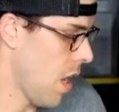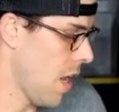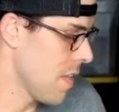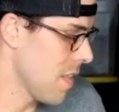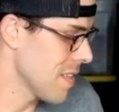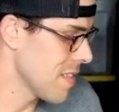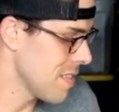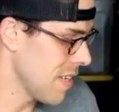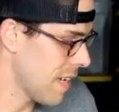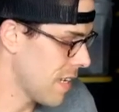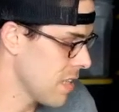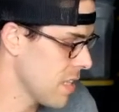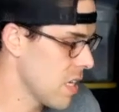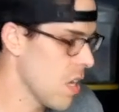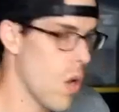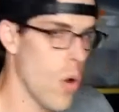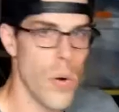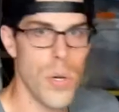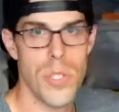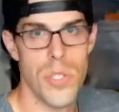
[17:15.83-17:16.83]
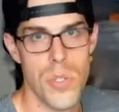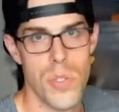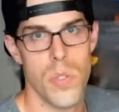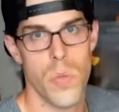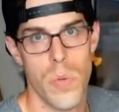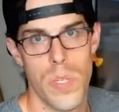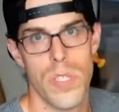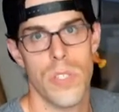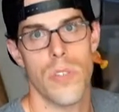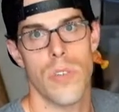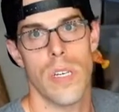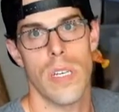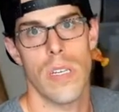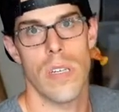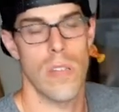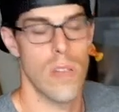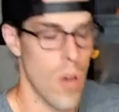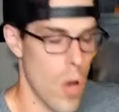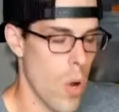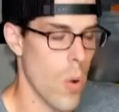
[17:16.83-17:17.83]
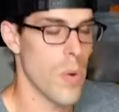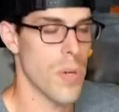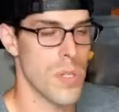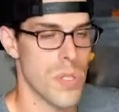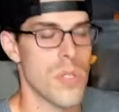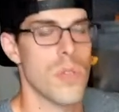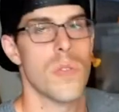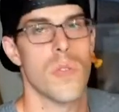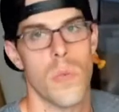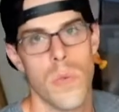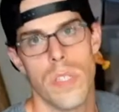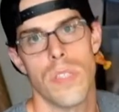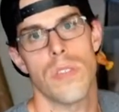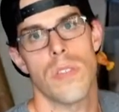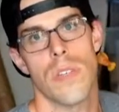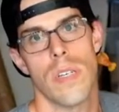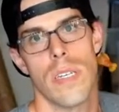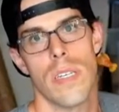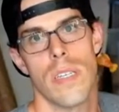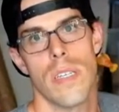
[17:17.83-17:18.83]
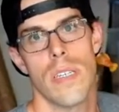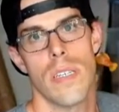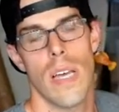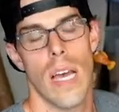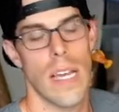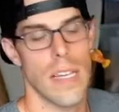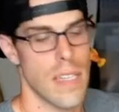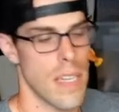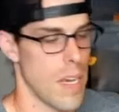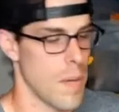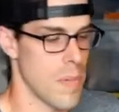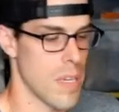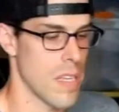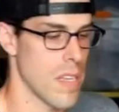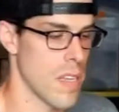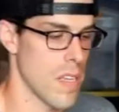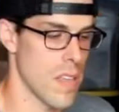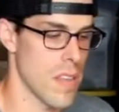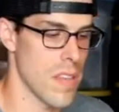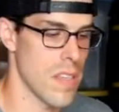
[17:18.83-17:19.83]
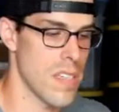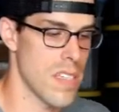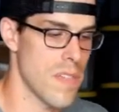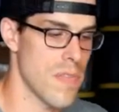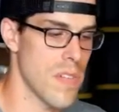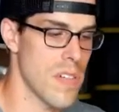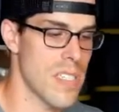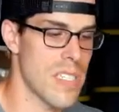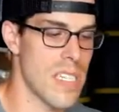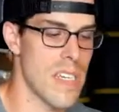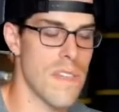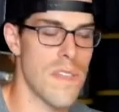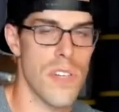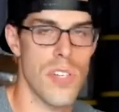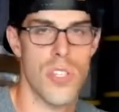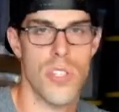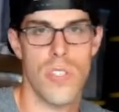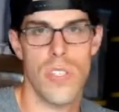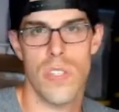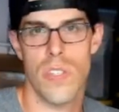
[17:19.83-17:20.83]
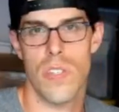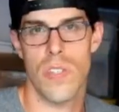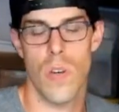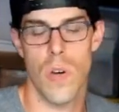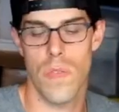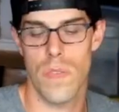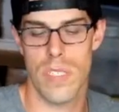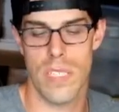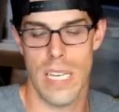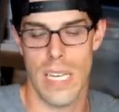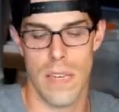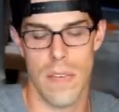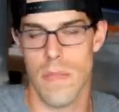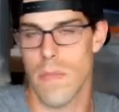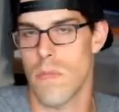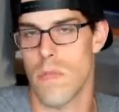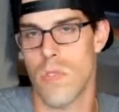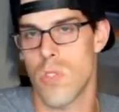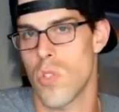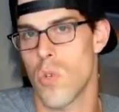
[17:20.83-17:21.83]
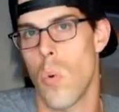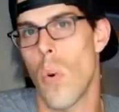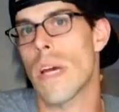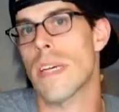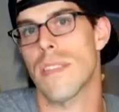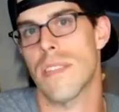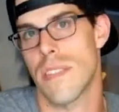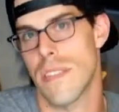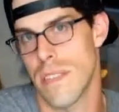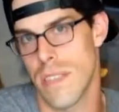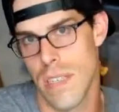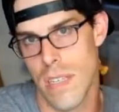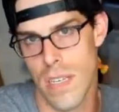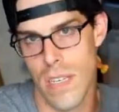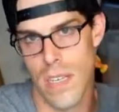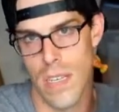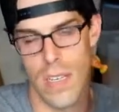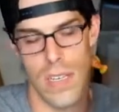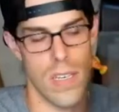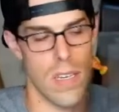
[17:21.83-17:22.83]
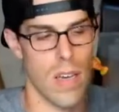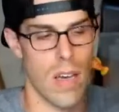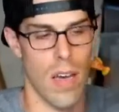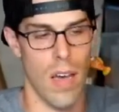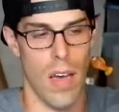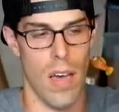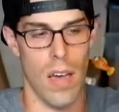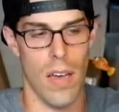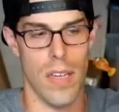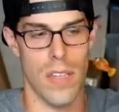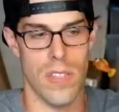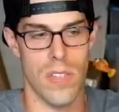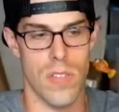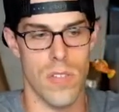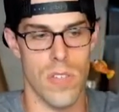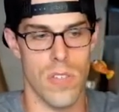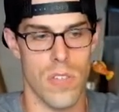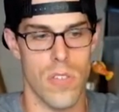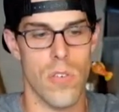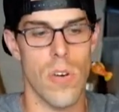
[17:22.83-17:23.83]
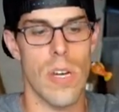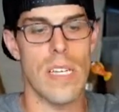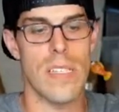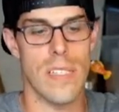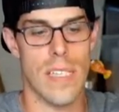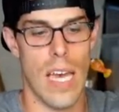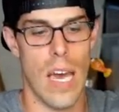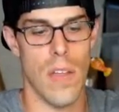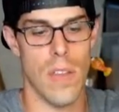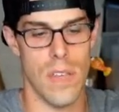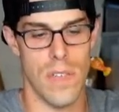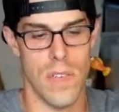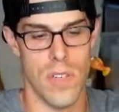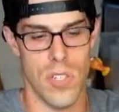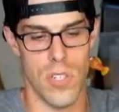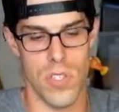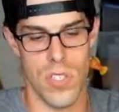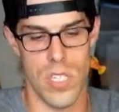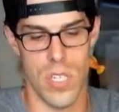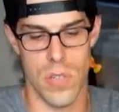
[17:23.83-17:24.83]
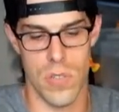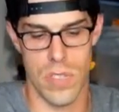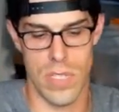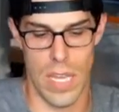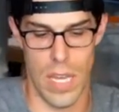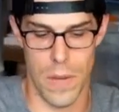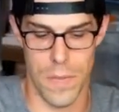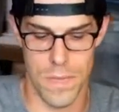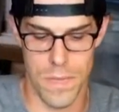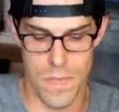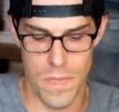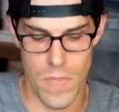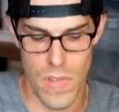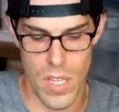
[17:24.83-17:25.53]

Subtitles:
And then secondly, always use a windscreen. Always use a windscreen. I mean, the difference in efficiency of the stove is like twice. It's crazy how the efficiency goes down.